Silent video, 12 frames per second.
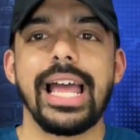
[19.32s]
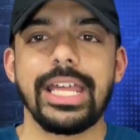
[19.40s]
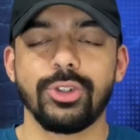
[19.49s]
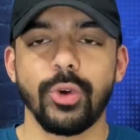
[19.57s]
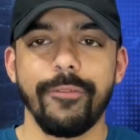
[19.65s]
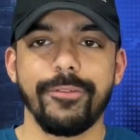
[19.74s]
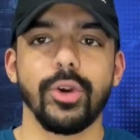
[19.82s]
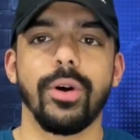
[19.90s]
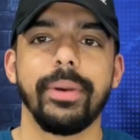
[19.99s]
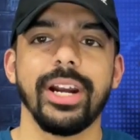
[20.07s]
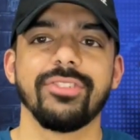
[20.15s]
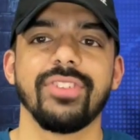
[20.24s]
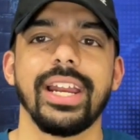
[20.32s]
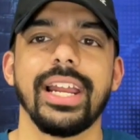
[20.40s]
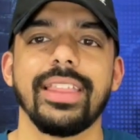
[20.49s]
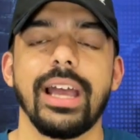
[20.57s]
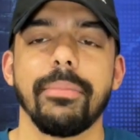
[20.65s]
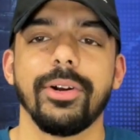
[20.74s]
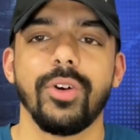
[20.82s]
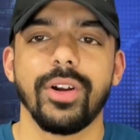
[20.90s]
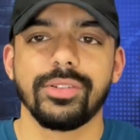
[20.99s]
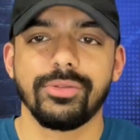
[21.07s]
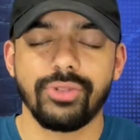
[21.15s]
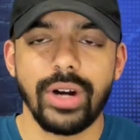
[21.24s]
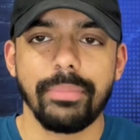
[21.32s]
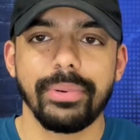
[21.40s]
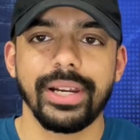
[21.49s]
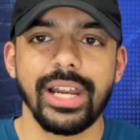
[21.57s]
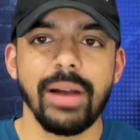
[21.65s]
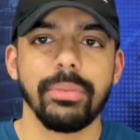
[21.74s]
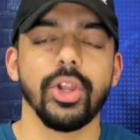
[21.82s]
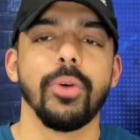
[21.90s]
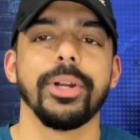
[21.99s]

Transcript: So if you're a Bears fan, hit that big red subscribe button down below.